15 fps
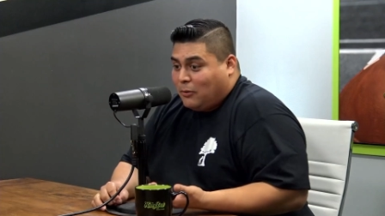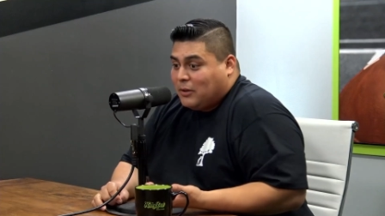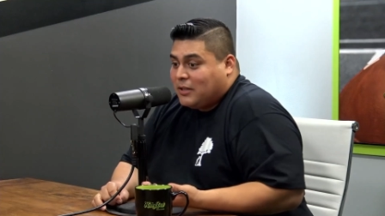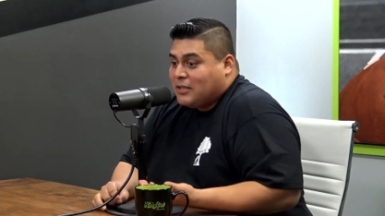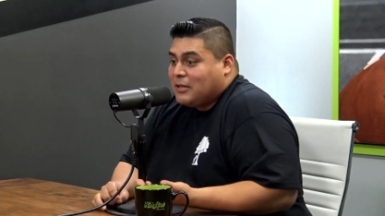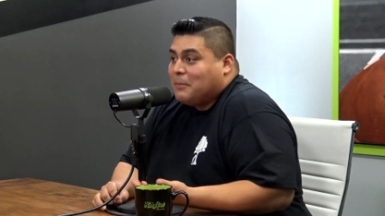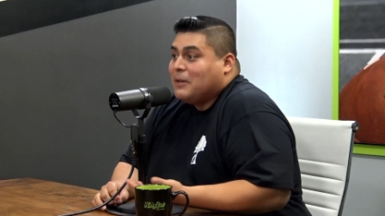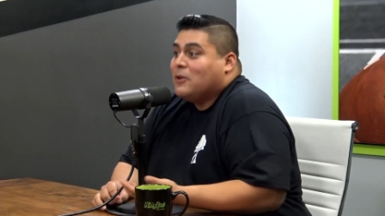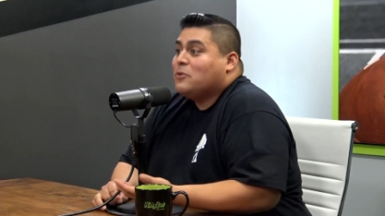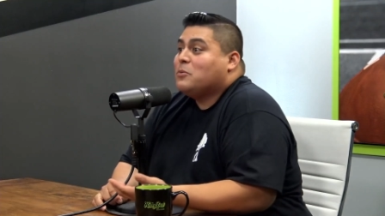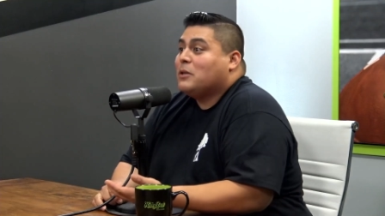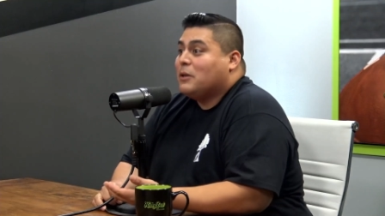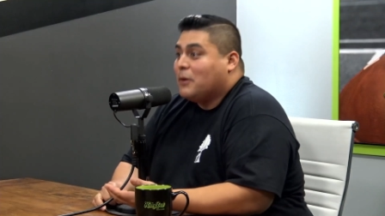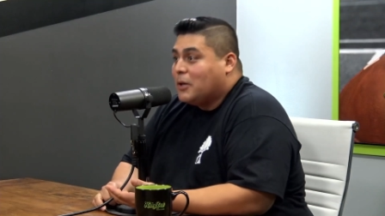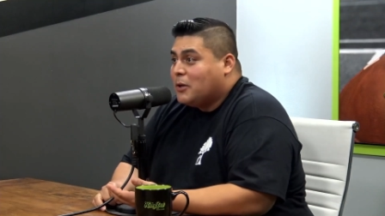it to somebody who knew what
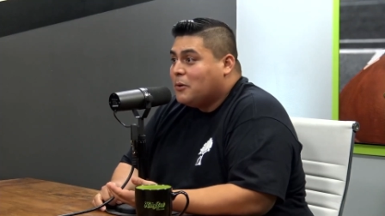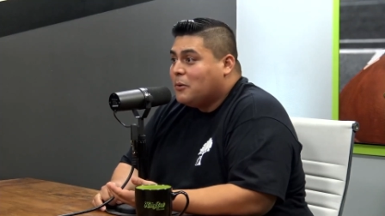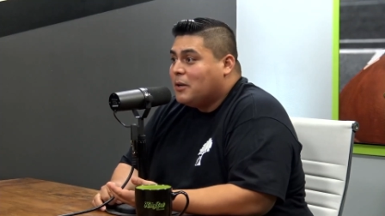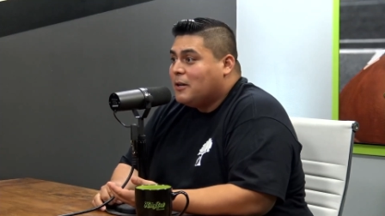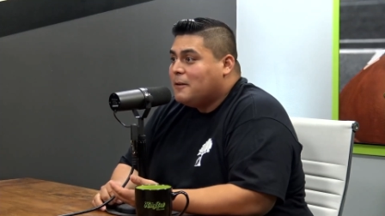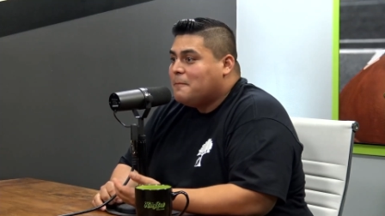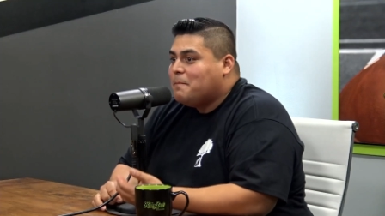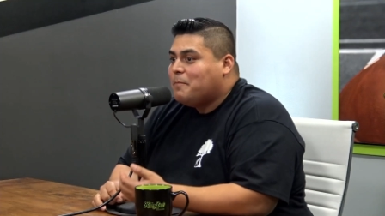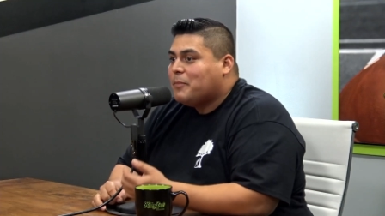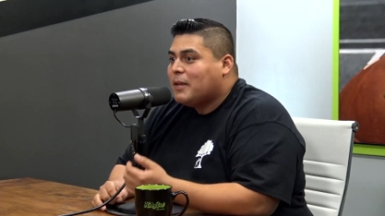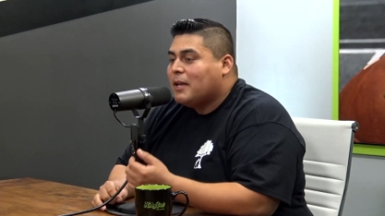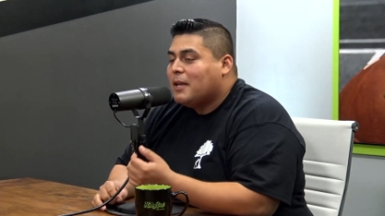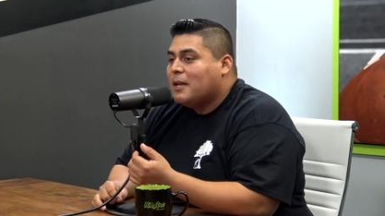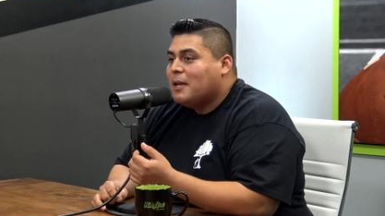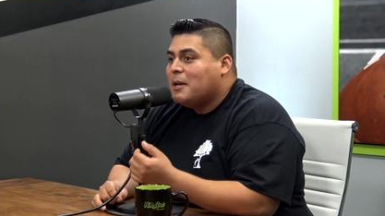they were doing.
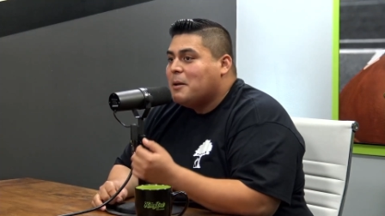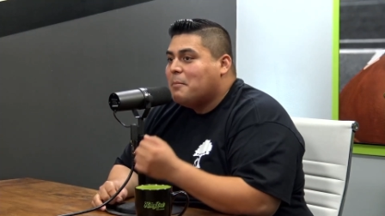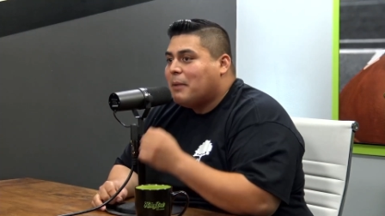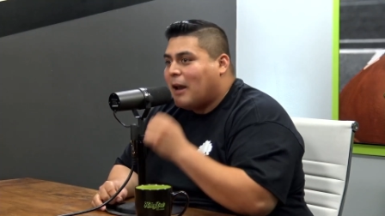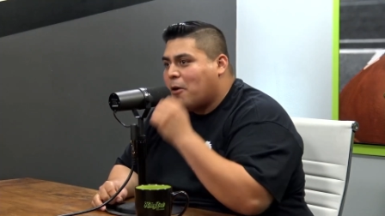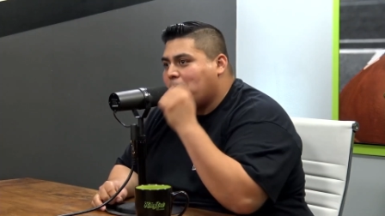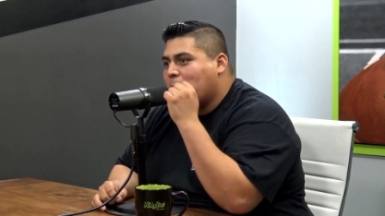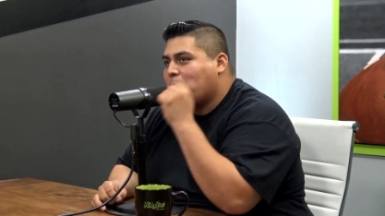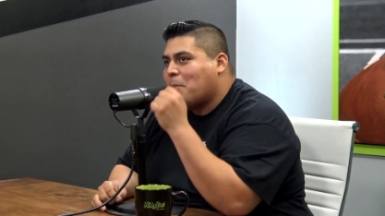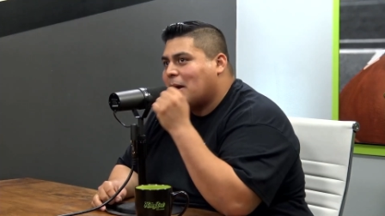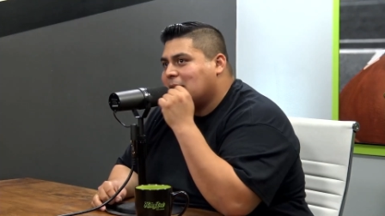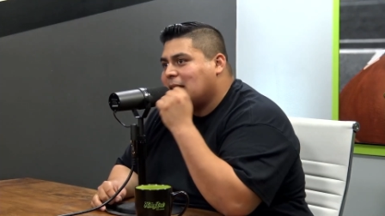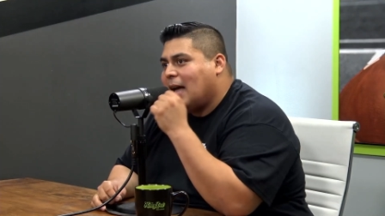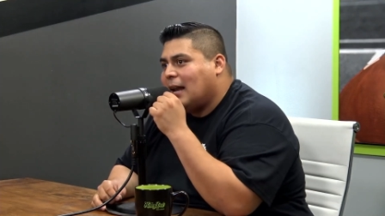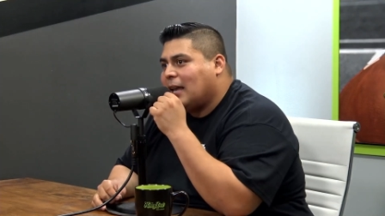But I remember my
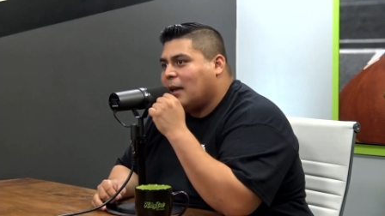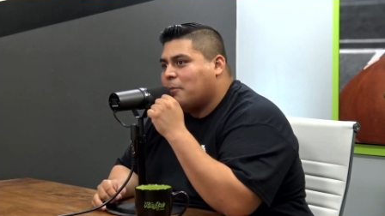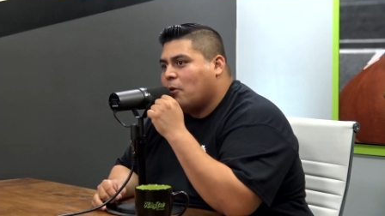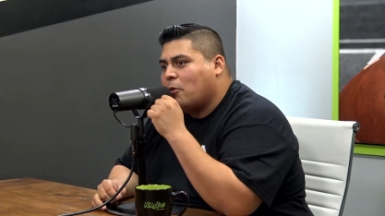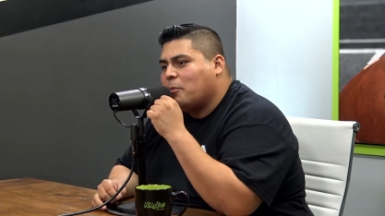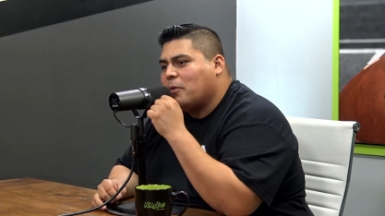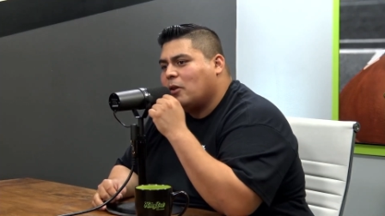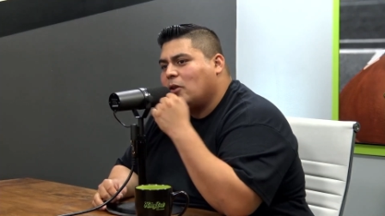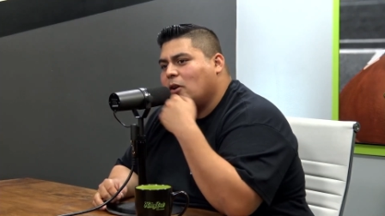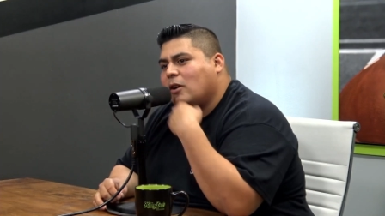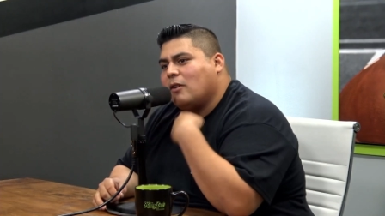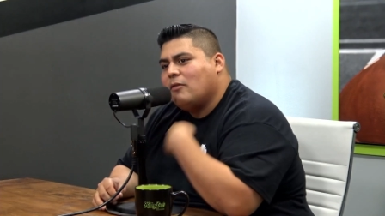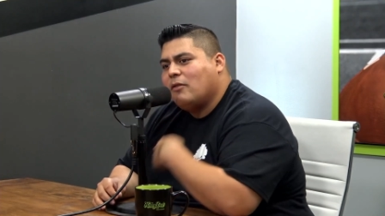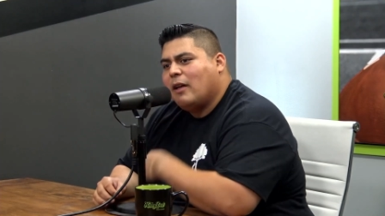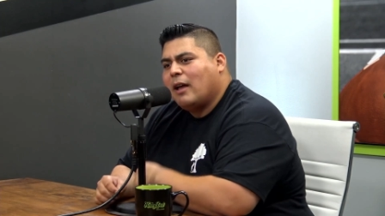dad came home, the look
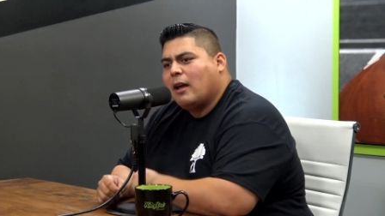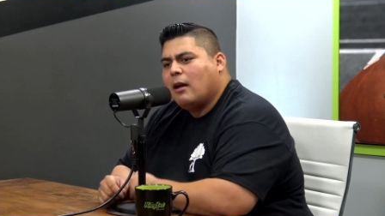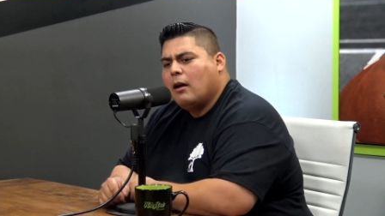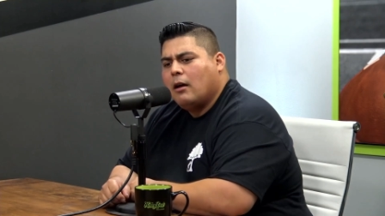of like,